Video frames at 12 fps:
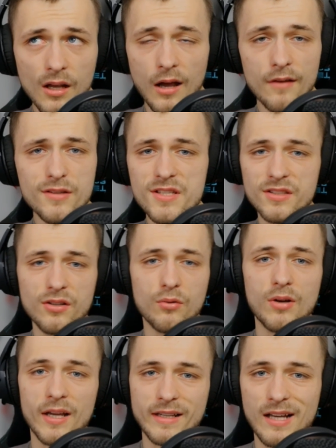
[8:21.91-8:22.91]
Obviously, you don't
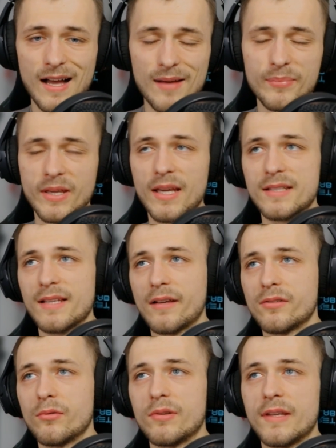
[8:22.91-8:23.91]
want to copy
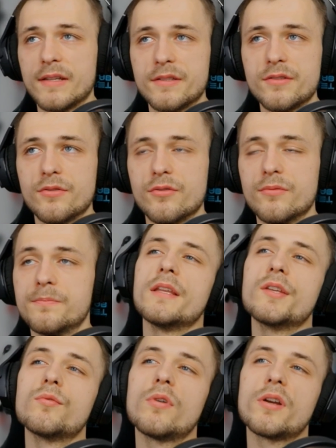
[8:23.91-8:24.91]
exactly what they do.
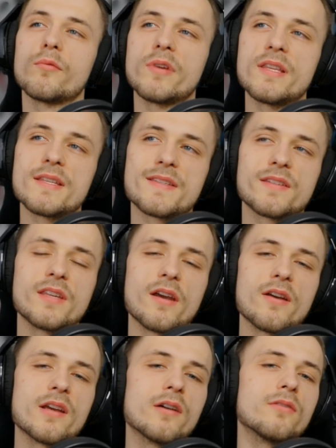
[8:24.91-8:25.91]
Then you want to read the
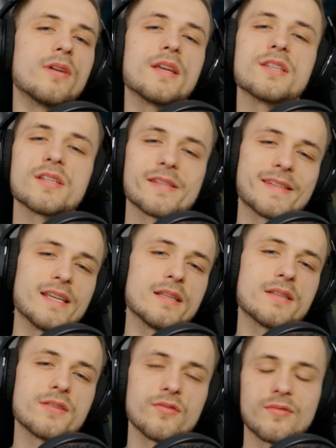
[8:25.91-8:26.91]
scenario and just
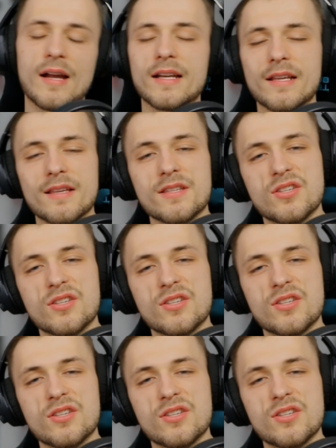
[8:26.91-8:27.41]
get to writing it.